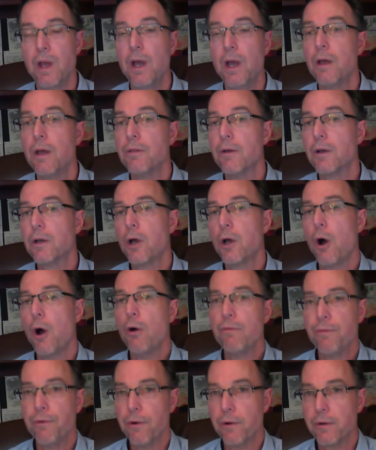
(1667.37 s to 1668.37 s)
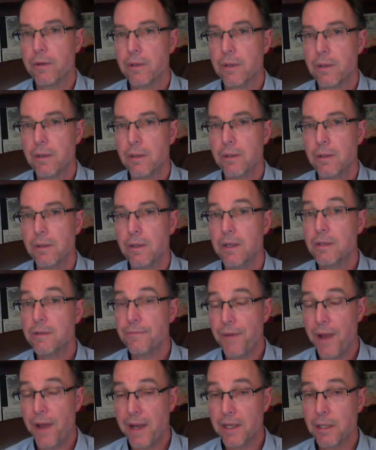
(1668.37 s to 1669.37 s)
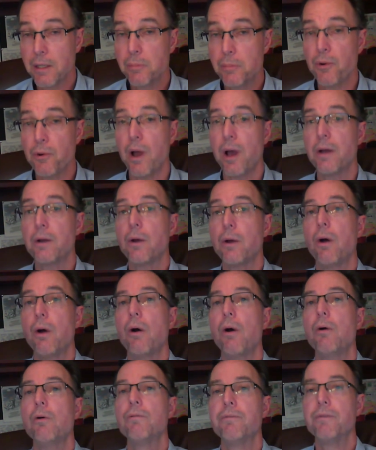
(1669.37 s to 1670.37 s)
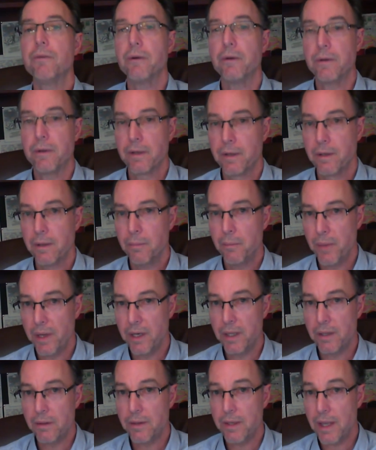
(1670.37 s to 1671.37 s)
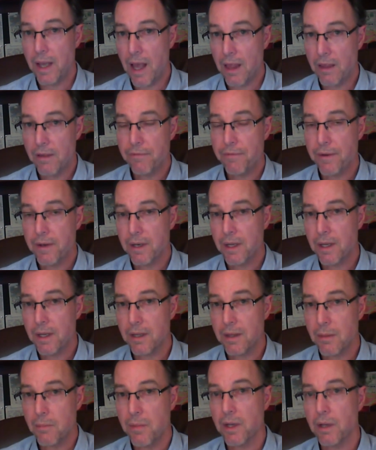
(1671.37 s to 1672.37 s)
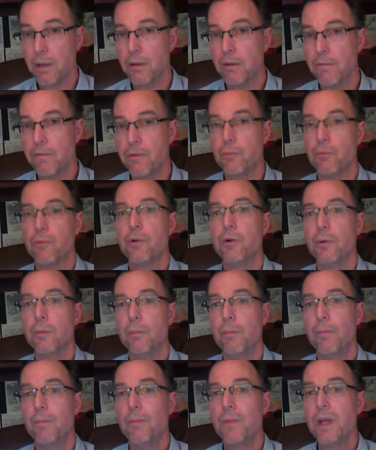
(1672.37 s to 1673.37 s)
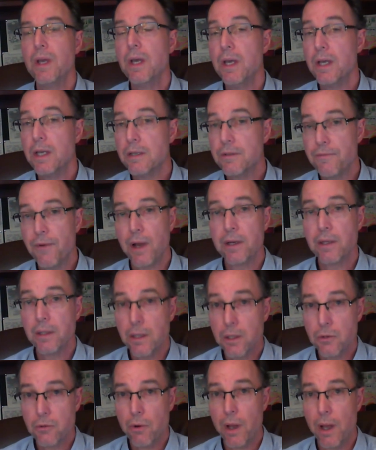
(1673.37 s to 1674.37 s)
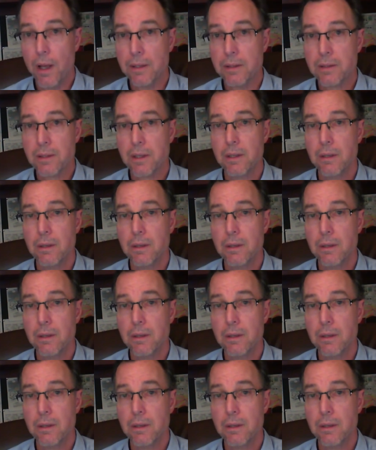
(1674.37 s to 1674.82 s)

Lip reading: The covert is finally brought overt, meaning the elephant in the middle of the room is finally addressed.